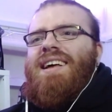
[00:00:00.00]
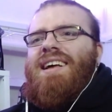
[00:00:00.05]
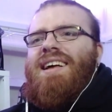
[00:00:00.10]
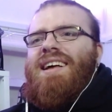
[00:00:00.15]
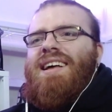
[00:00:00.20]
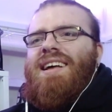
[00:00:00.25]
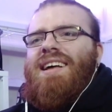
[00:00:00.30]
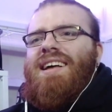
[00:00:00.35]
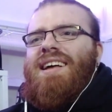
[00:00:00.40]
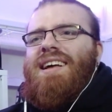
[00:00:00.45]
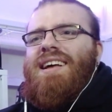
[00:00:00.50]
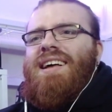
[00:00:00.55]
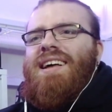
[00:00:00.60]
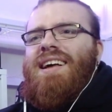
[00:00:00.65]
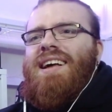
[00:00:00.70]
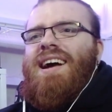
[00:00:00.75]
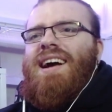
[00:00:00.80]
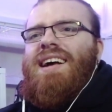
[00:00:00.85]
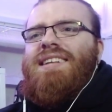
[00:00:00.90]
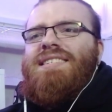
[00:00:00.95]
it too much.
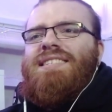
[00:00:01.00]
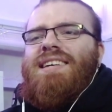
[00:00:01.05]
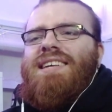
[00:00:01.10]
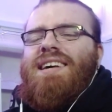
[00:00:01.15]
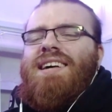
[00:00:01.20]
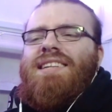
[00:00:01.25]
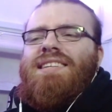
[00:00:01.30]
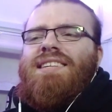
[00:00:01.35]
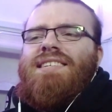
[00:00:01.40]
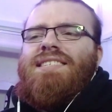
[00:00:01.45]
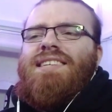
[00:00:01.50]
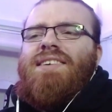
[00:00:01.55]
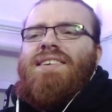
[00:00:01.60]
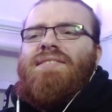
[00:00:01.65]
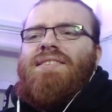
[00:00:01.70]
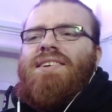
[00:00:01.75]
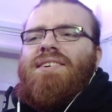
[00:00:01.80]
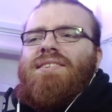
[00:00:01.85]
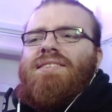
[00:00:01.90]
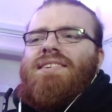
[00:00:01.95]
Guys, uh, just I
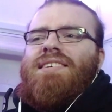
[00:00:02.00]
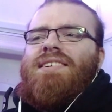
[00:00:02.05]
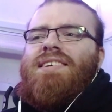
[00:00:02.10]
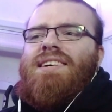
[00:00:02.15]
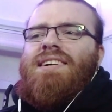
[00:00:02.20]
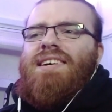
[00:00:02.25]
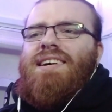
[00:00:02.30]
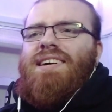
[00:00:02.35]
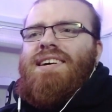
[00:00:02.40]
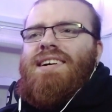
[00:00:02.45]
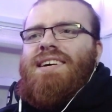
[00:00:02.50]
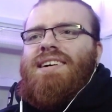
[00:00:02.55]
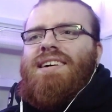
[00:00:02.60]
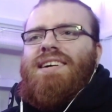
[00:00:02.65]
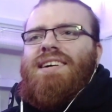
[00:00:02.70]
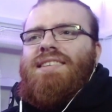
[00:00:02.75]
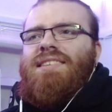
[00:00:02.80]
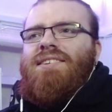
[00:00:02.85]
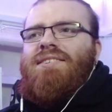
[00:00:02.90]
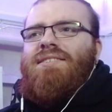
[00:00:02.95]
don't know.
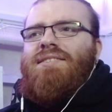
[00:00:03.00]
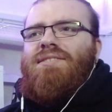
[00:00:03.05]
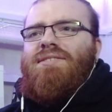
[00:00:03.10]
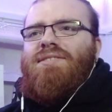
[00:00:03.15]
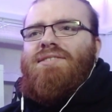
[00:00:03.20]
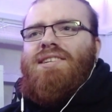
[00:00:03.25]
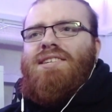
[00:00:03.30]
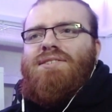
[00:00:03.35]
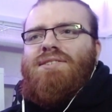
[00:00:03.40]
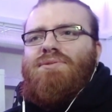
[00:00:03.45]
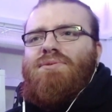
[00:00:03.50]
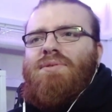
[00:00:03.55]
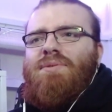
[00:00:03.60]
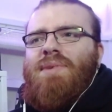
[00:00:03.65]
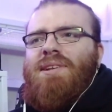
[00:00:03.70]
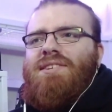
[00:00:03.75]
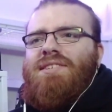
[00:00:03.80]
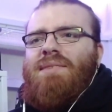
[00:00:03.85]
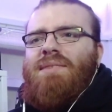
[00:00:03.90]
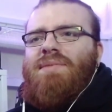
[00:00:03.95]
Uh, no, just to
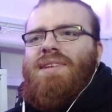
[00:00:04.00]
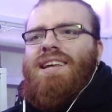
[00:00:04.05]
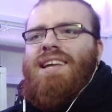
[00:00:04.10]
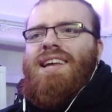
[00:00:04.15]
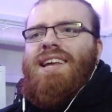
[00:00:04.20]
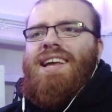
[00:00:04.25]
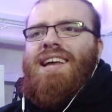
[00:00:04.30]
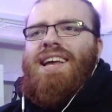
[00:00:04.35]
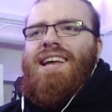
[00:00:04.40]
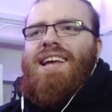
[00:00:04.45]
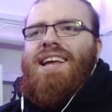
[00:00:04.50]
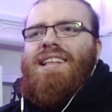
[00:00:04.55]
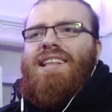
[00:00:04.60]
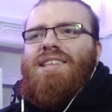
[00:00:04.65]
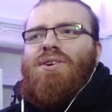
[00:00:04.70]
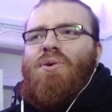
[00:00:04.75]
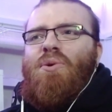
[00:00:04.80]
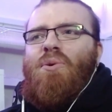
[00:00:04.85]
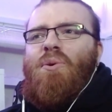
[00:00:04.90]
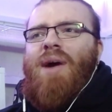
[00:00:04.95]
mention something.
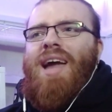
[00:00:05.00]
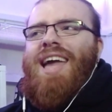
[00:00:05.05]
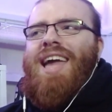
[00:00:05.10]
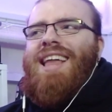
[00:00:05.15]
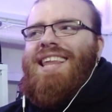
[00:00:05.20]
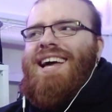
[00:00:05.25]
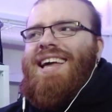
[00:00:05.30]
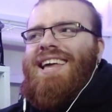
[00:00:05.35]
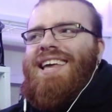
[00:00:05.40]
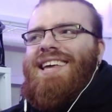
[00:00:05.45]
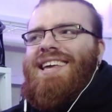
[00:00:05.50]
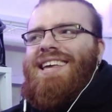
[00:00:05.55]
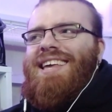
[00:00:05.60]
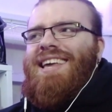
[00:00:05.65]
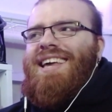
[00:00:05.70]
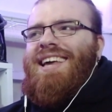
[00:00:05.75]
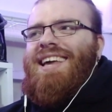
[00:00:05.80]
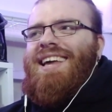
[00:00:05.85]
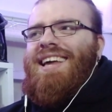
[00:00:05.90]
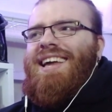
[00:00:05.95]
The way,
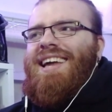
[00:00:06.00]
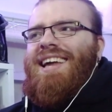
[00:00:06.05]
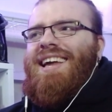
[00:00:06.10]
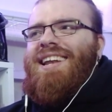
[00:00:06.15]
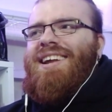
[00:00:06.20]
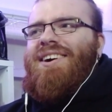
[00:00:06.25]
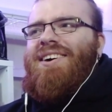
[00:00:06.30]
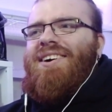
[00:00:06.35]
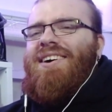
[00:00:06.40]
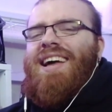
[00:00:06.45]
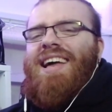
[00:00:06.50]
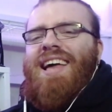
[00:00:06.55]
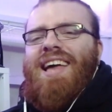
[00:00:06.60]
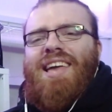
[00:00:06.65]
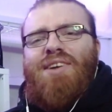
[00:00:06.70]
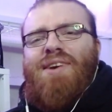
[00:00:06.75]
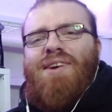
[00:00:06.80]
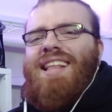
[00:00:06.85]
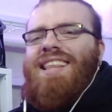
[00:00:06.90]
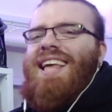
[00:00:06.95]
like, uh, you know,
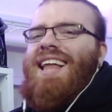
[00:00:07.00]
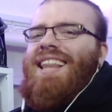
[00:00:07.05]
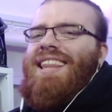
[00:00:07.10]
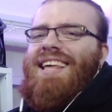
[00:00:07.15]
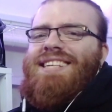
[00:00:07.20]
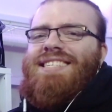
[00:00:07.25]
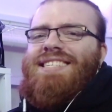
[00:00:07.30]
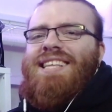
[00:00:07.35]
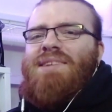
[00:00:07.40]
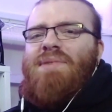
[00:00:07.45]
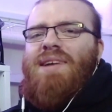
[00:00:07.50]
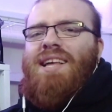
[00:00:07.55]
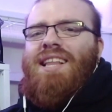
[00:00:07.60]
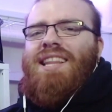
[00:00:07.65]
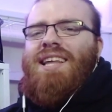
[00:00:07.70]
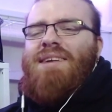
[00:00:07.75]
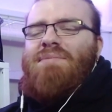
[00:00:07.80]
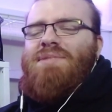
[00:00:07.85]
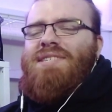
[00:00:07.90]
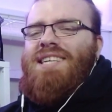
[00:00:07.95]
you can tell he's a little bit
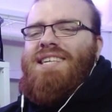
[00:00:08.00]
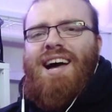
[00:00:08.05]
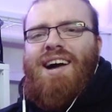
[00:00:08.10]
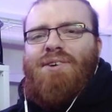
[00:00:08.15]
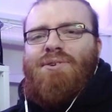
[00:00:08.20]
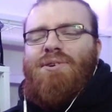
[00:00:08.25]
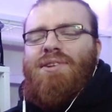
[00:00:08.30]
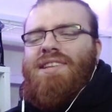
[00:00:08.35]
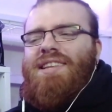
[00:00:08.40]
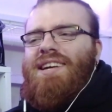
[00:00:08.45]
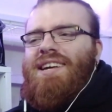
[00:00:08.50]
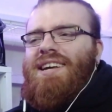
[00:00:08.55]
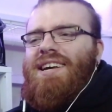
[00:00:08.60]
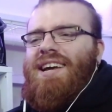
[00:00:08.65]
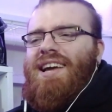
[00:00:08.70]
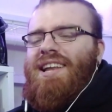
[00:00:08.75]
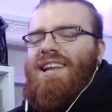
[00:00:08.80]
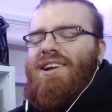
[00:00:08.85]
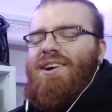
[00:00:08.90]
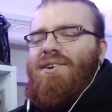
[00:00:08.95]
clumsy. I could, uh,
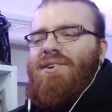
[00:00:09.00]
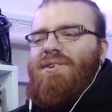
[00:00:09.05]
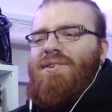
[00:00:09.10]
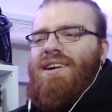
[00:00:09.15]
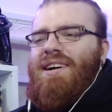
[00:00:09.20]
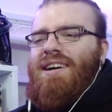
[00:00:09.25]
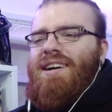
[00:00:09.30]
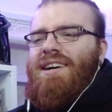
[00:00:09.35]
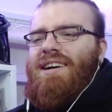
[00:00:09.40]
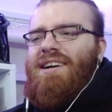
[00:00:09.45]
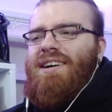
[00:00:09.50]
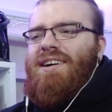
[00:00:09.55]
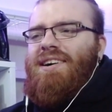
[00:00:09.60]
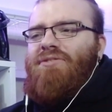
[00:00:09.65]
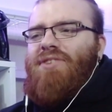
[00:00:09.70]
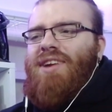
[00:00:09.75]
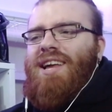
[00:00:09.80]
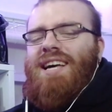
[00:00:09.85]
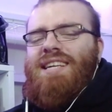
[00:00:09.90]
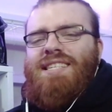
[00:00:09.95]
you know, uh,
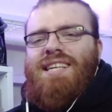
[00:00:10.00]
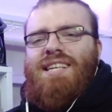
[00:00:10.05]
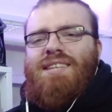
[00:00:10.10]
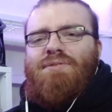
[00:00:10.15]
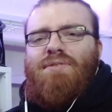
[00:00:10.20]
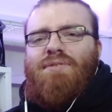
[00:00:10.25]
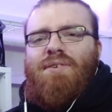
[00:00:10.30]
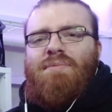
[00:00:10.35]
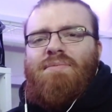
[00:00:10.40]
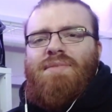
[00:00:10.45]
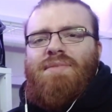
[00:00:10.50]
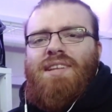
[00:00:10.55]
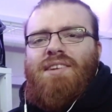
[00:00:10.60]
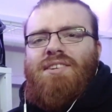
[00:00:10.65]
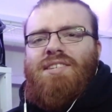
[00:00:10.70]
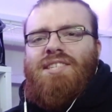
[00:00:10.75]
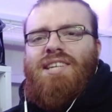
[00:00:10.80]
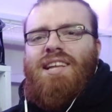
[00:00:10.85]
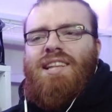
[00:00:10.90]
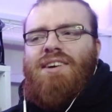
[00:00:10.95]
realize that from
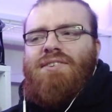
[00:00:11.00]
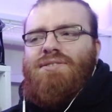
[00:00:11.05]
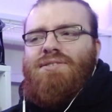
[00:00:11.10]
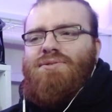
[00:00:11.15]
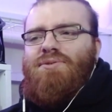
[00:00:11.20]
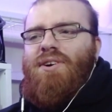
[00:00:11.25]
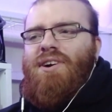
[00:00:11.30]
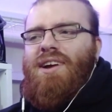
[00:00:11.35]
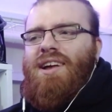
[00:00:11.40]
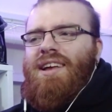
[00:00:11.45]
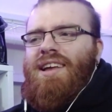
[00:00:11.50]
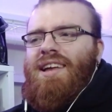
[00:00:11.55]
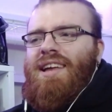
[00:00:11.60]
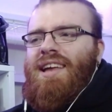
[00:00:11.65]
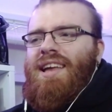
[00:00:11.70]
Jailhouse Rock.